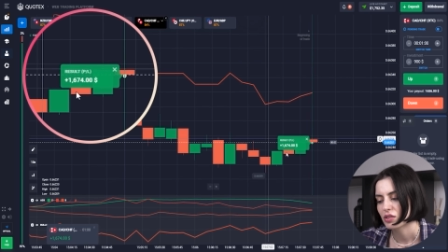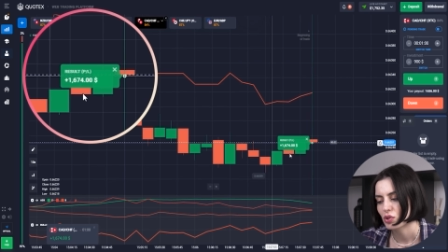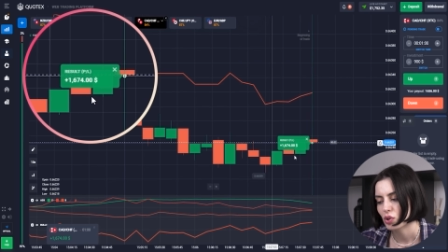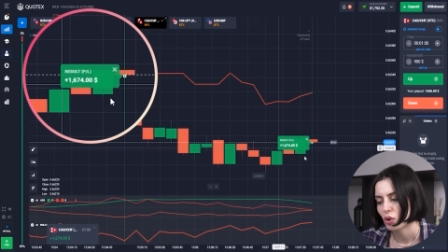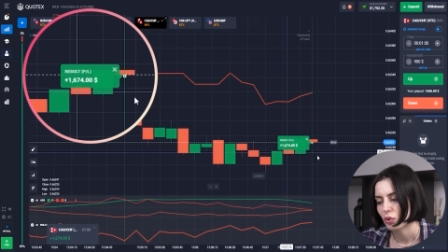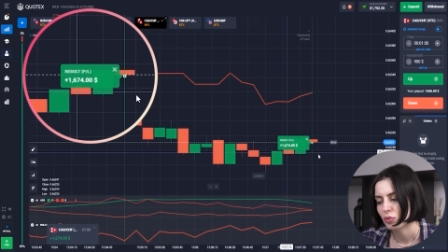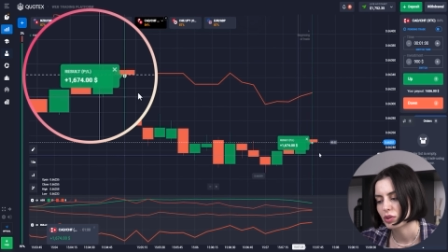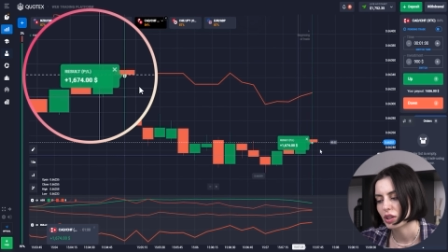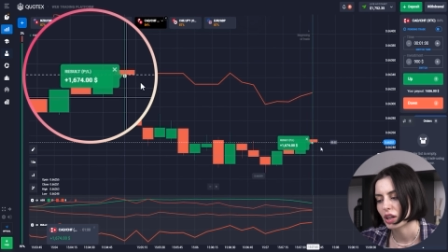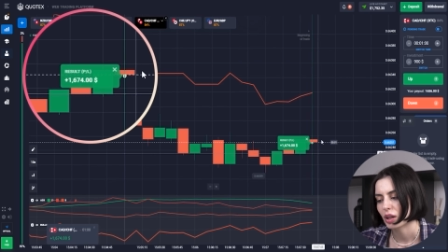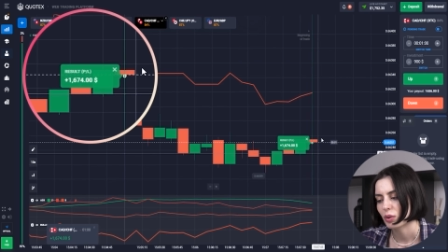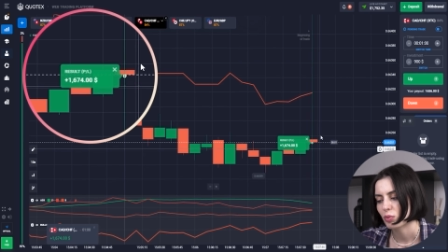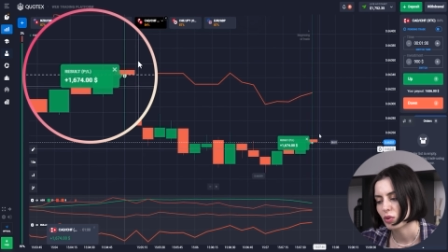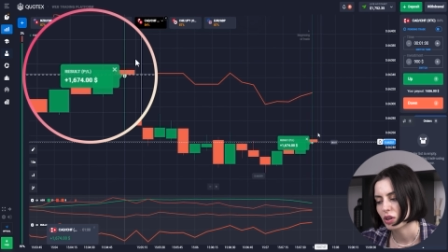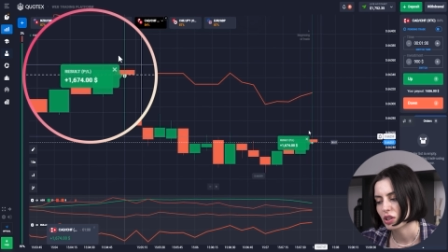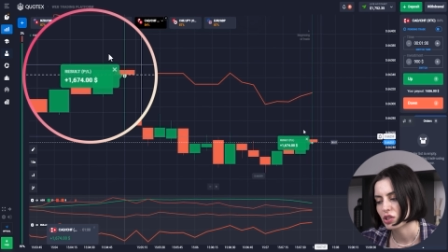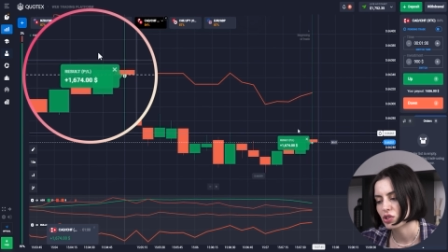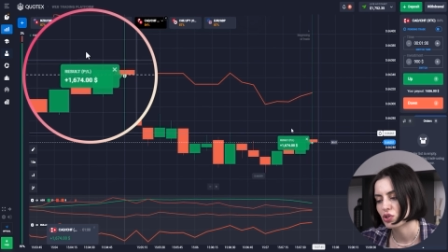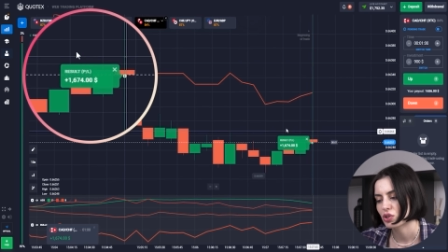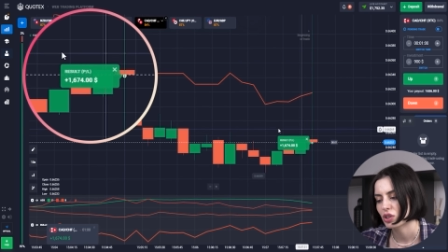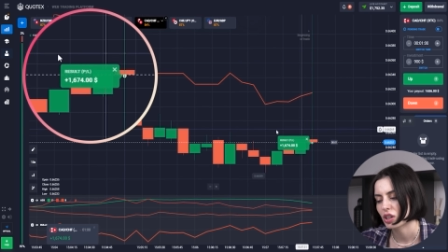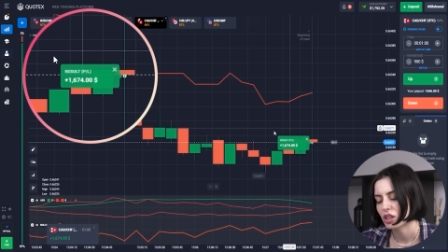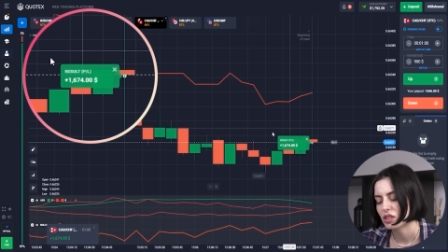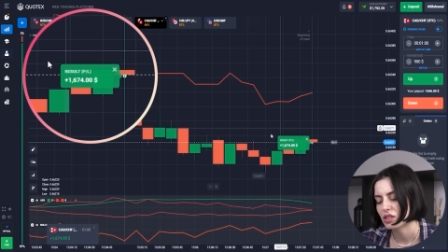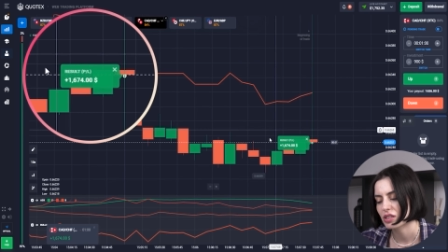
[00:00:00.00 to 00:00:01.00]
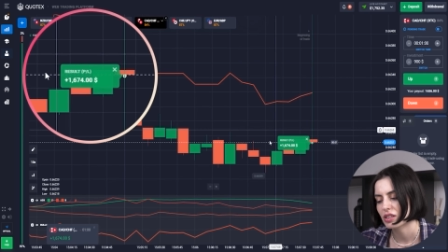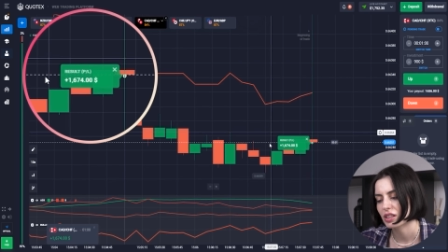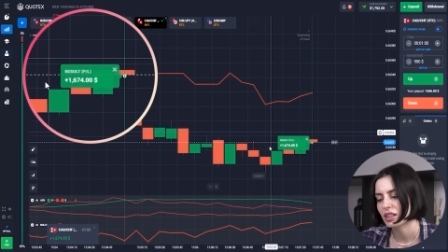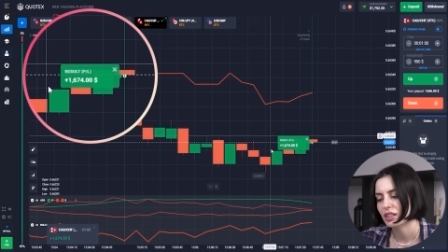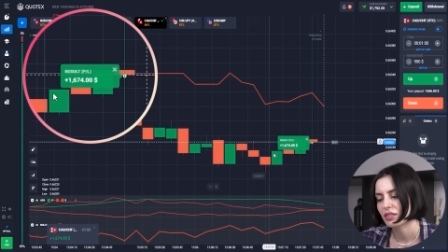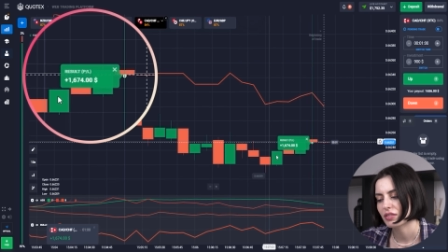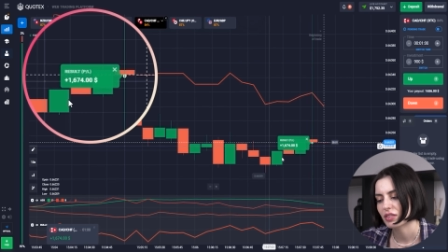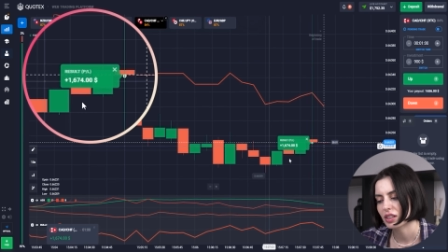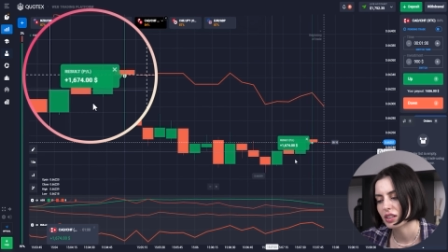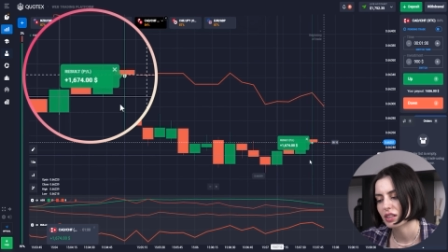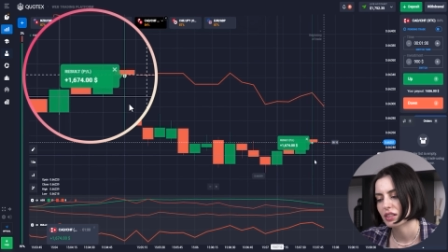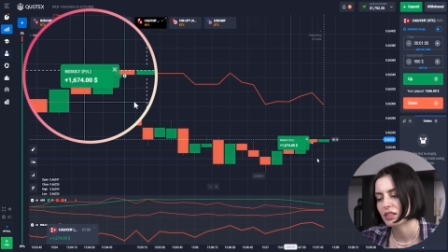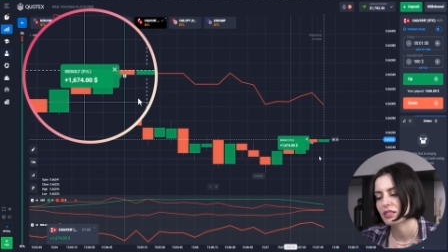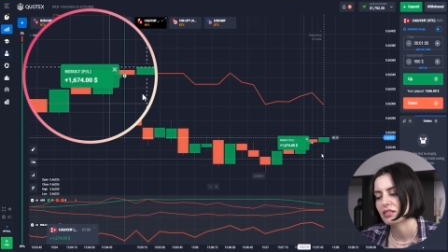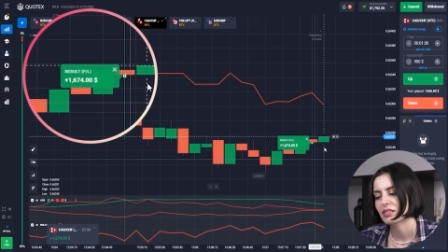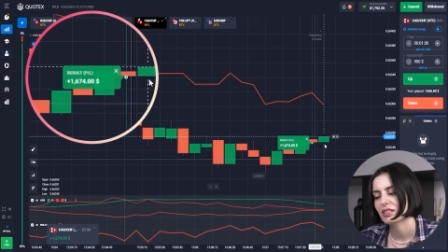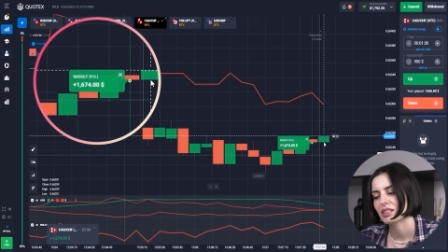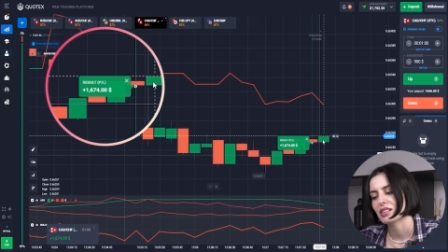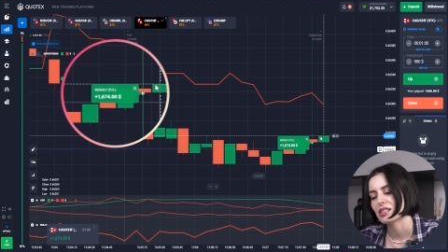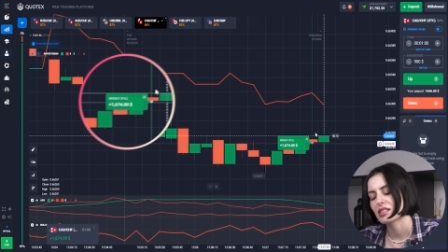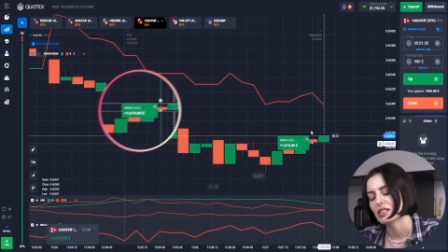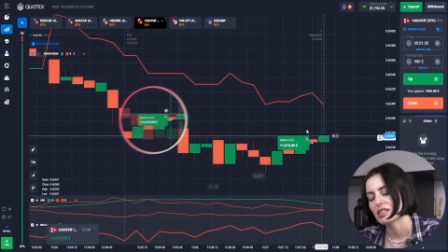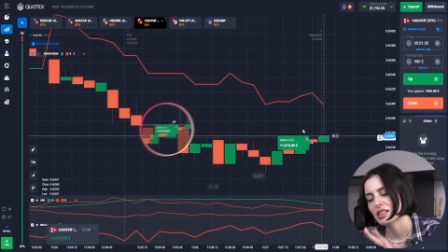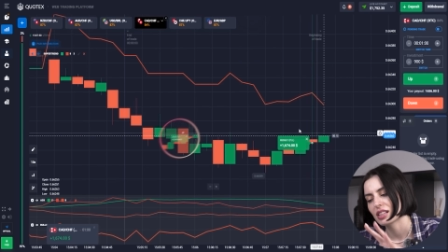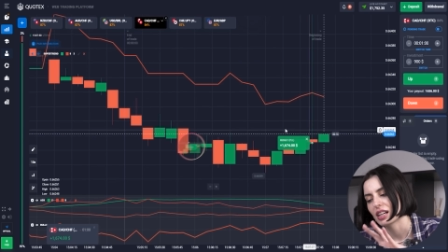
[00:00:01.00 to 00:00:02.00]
so that was just even this